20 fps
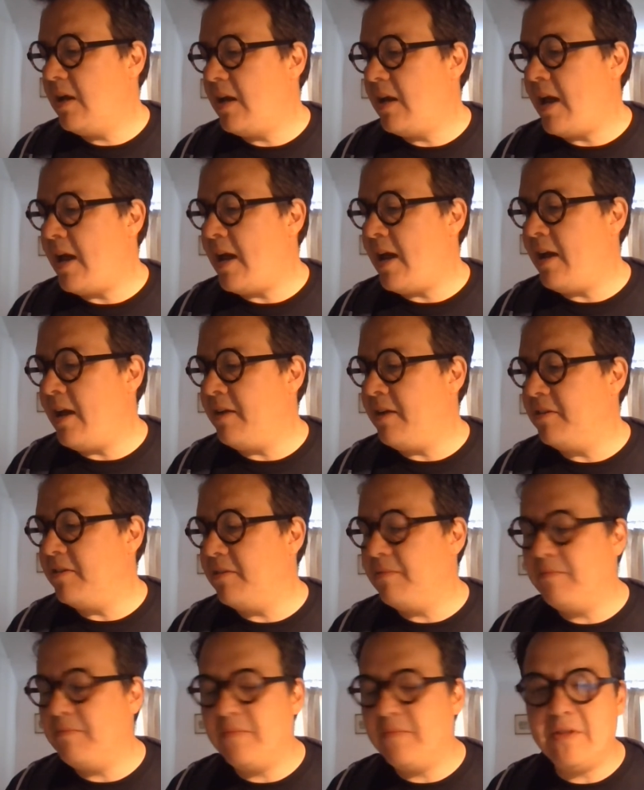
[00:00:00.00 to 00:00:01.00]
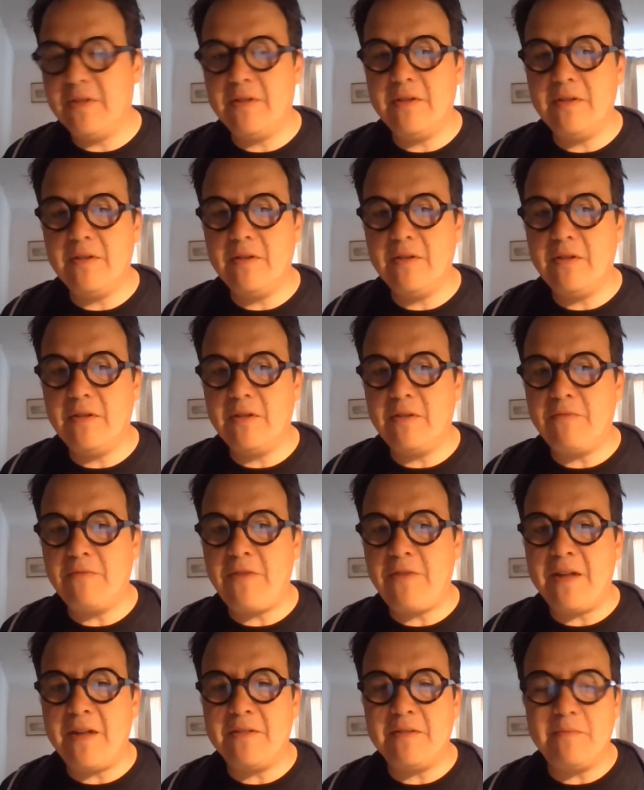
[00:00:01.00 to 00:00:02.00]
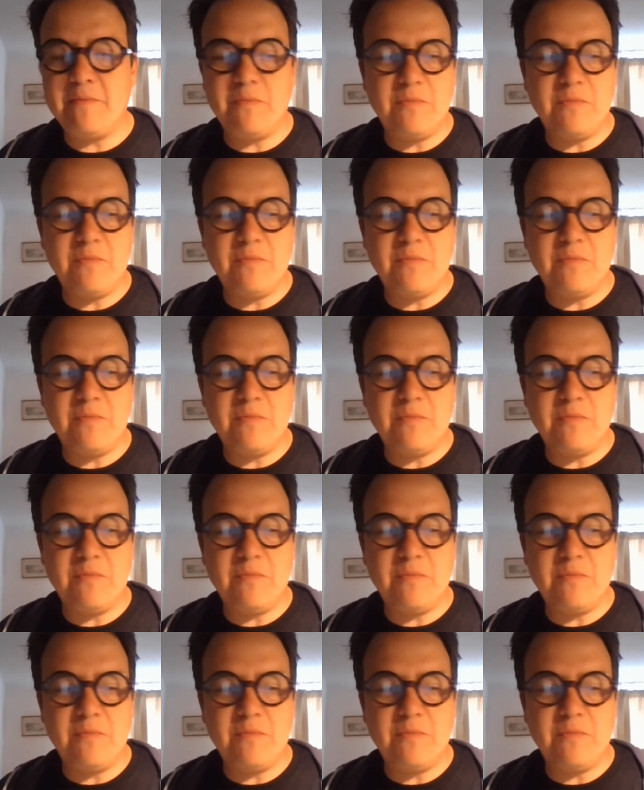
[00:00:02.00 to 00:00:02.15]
the fact